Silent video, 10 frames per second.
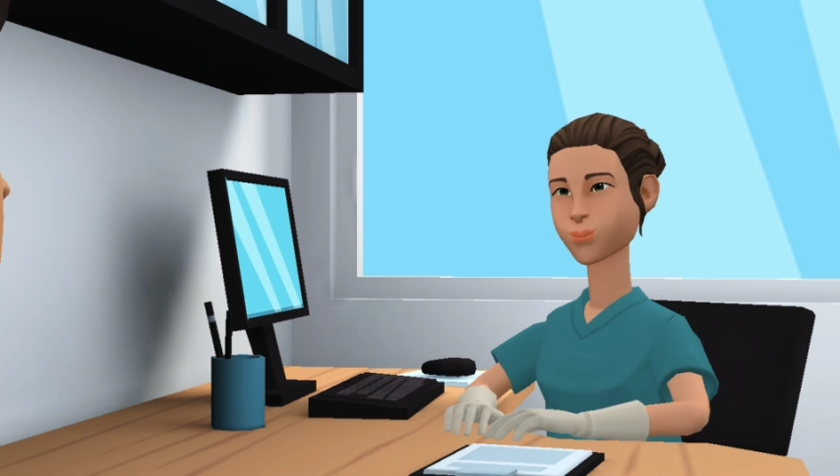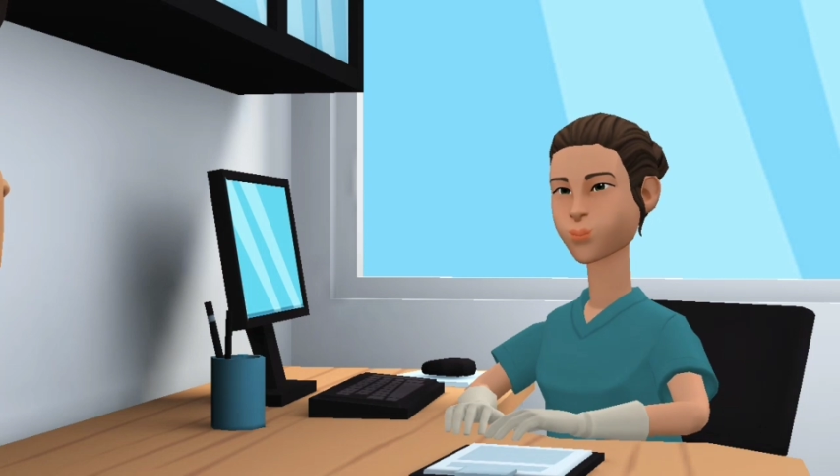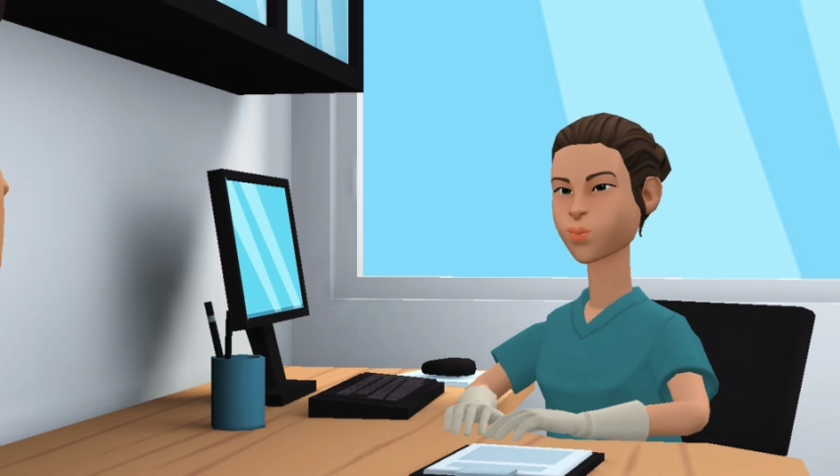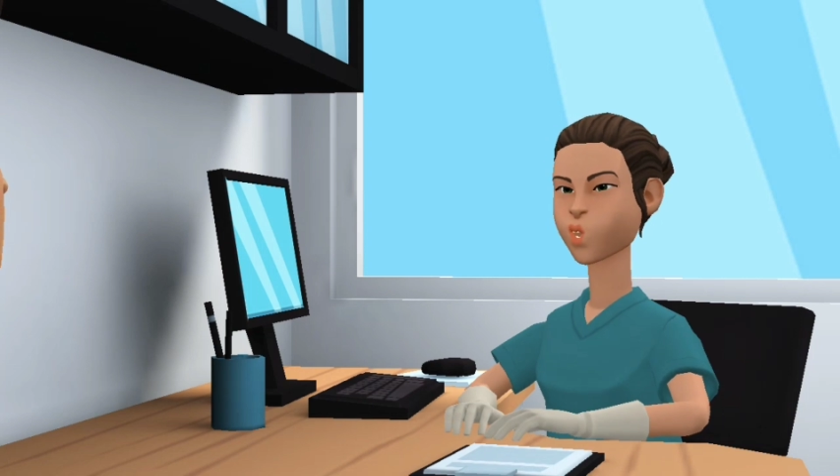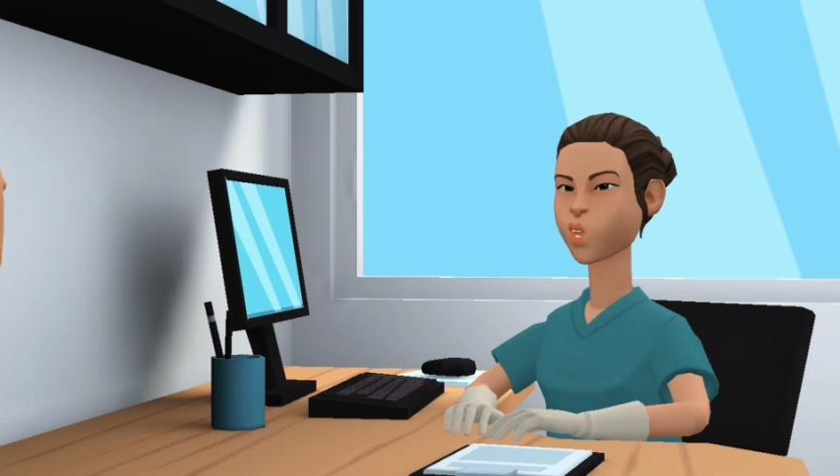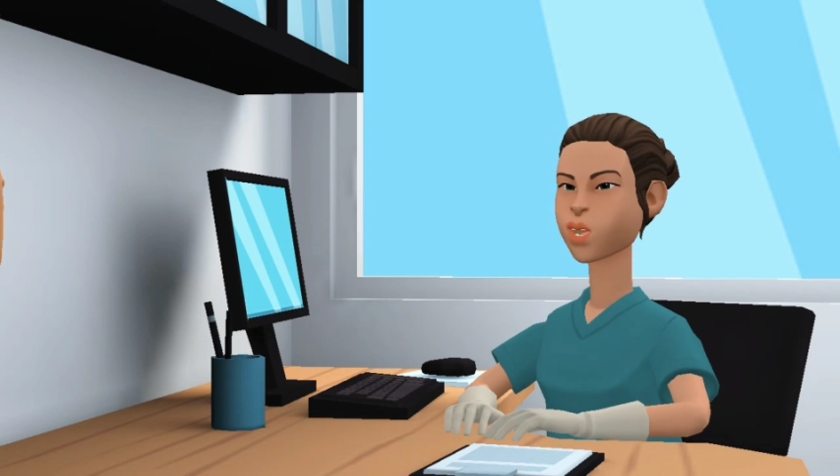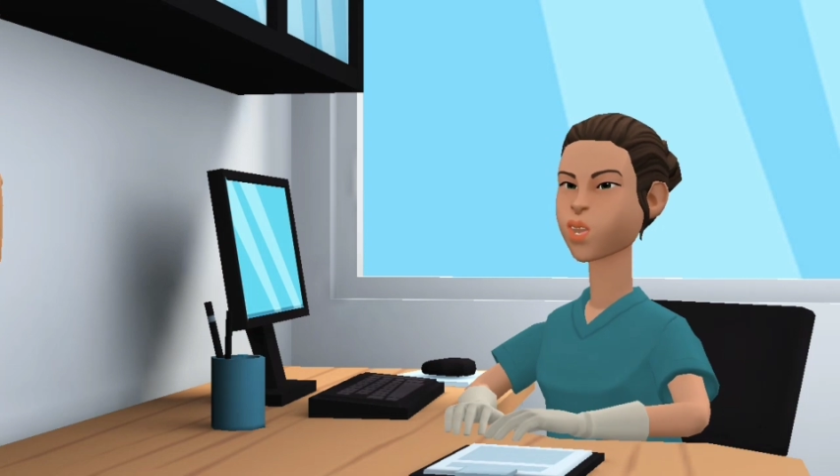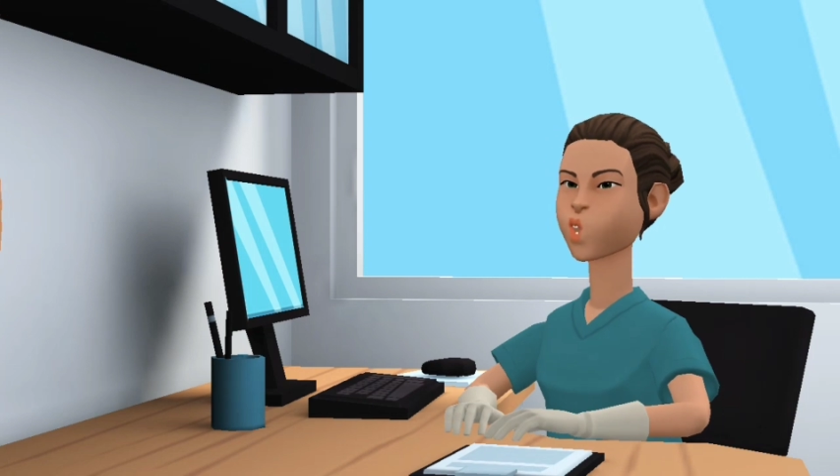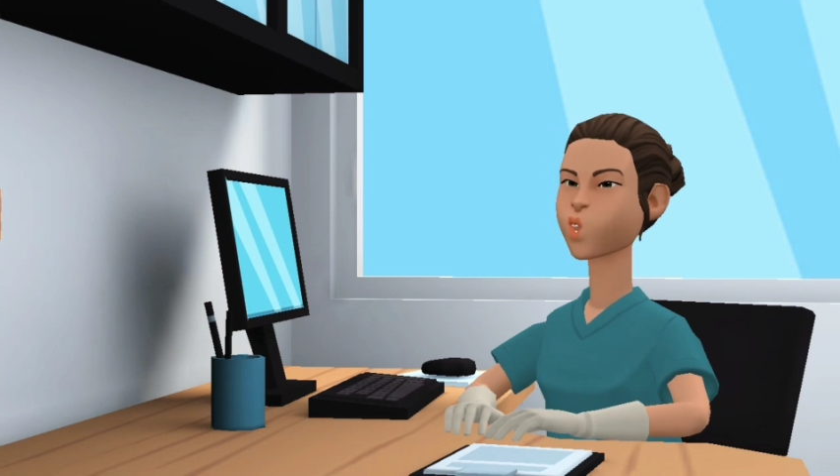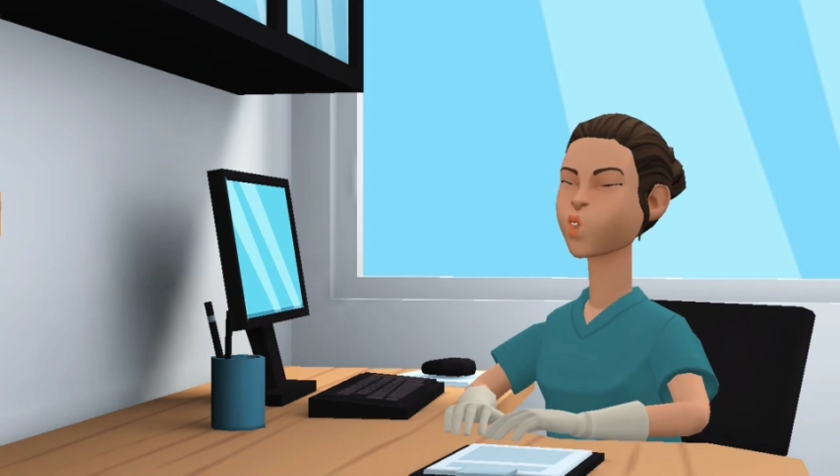We will be
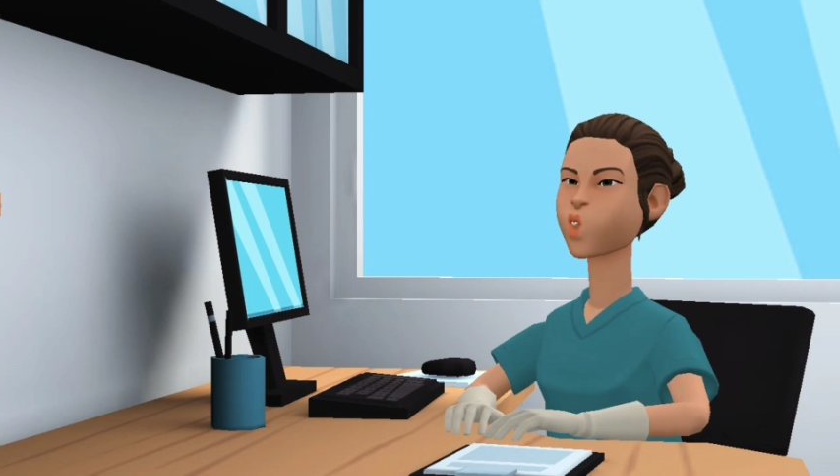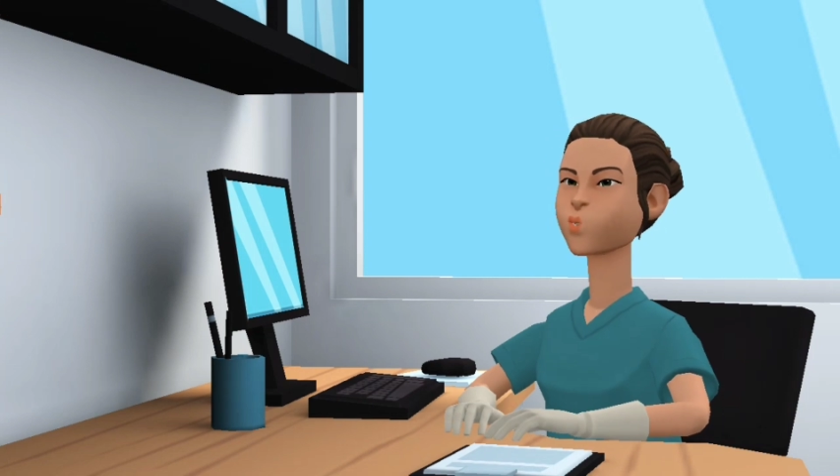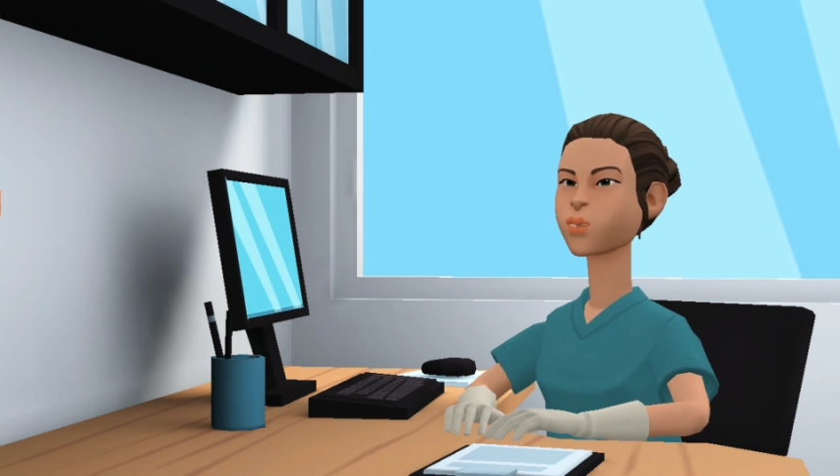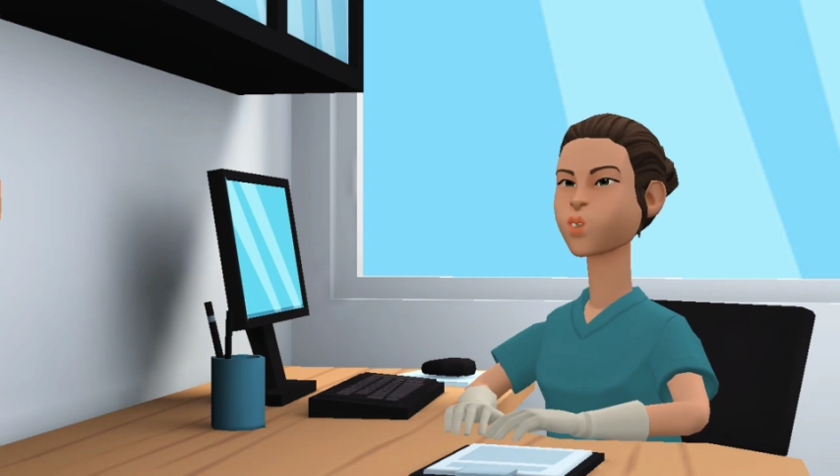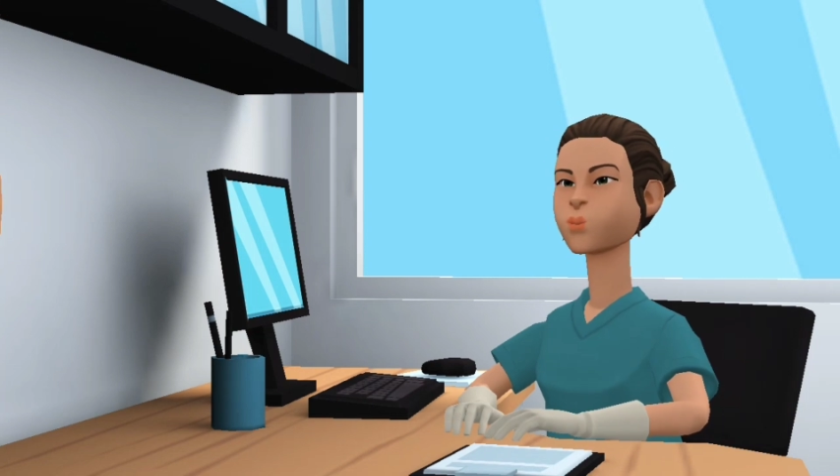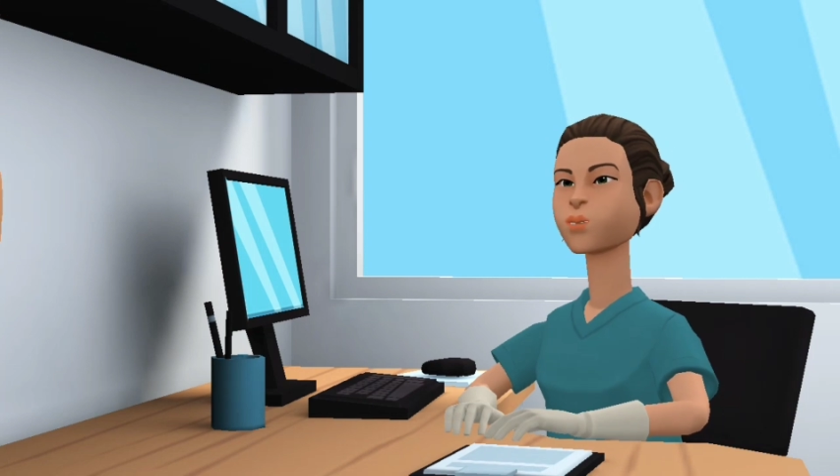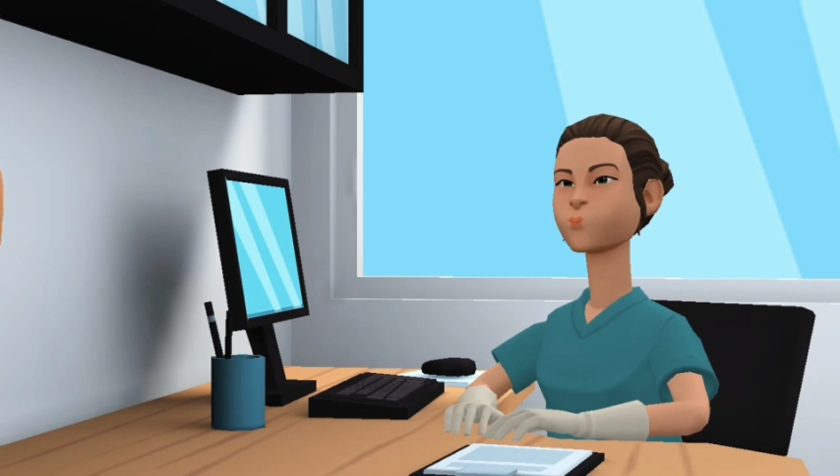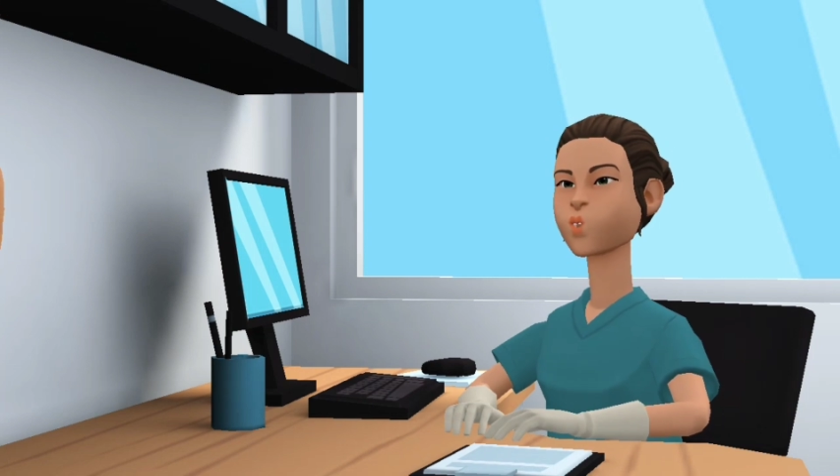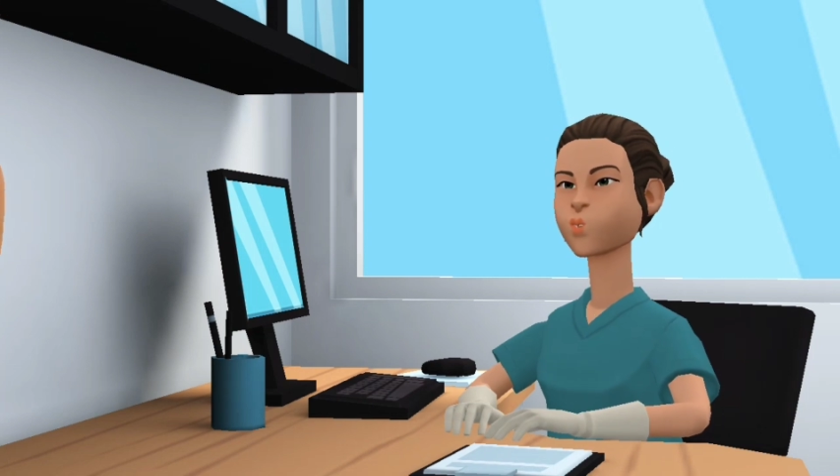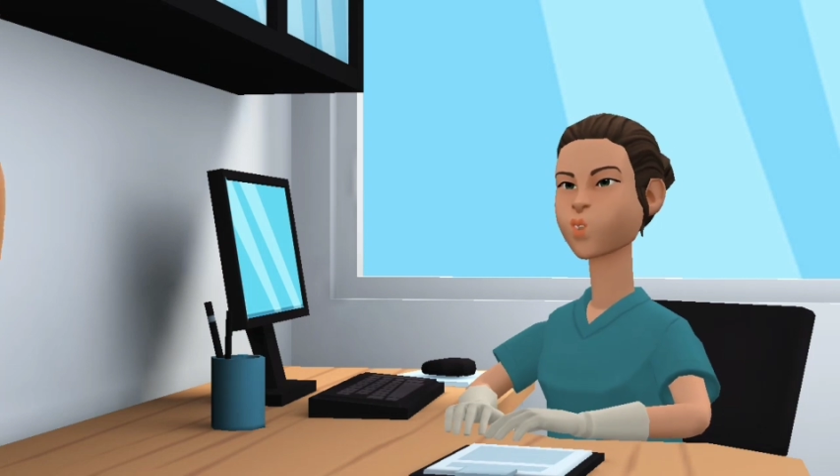available here at
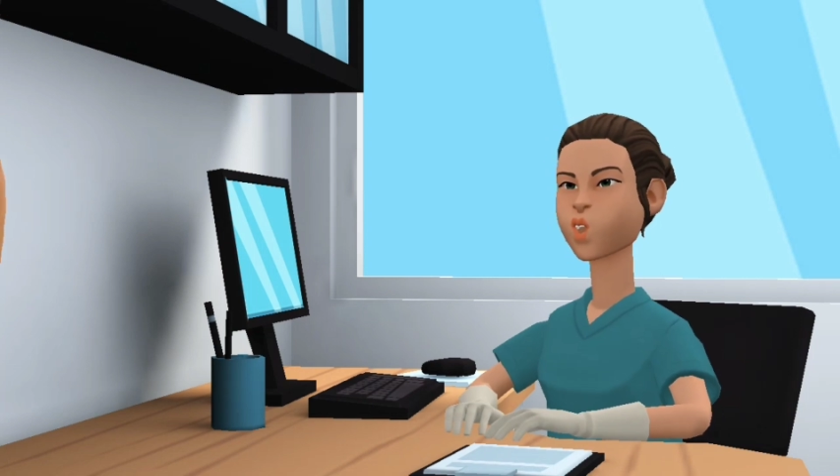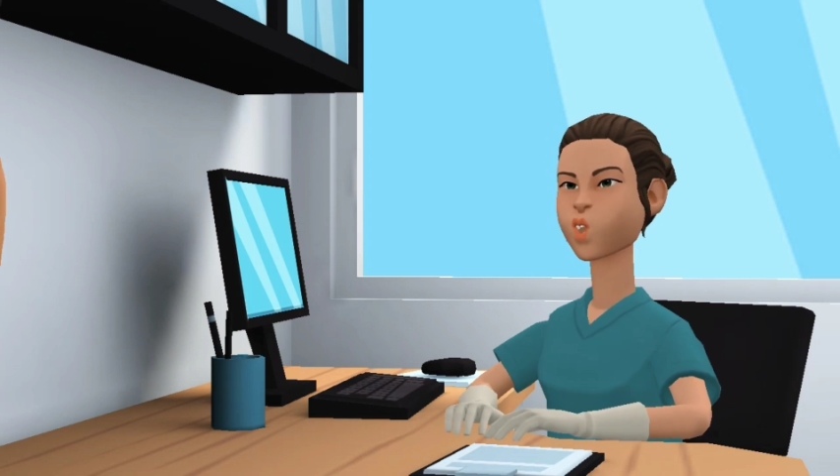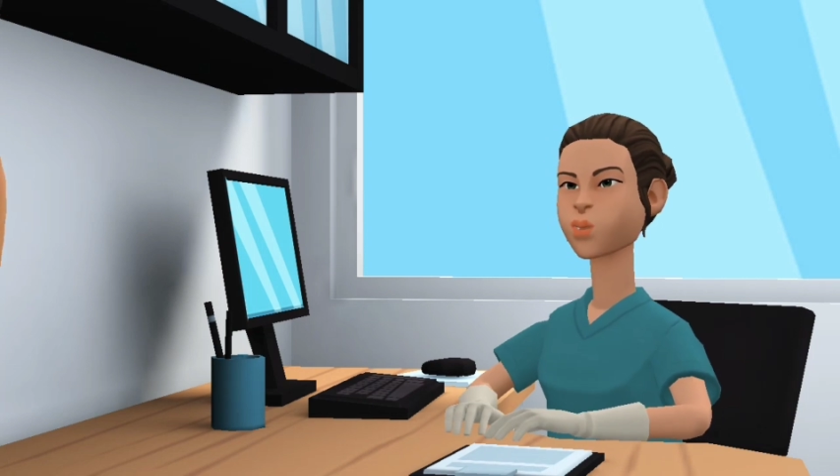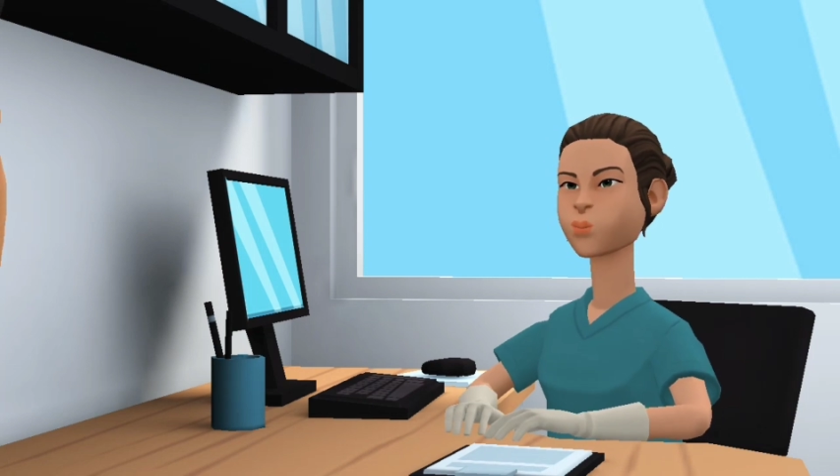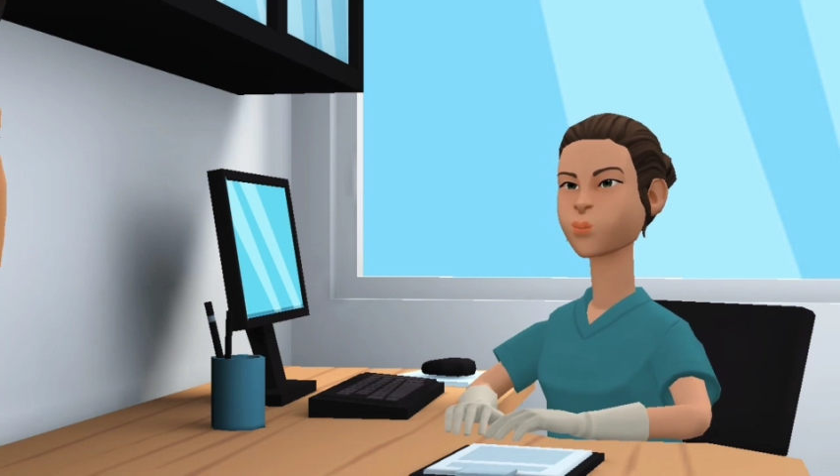any time.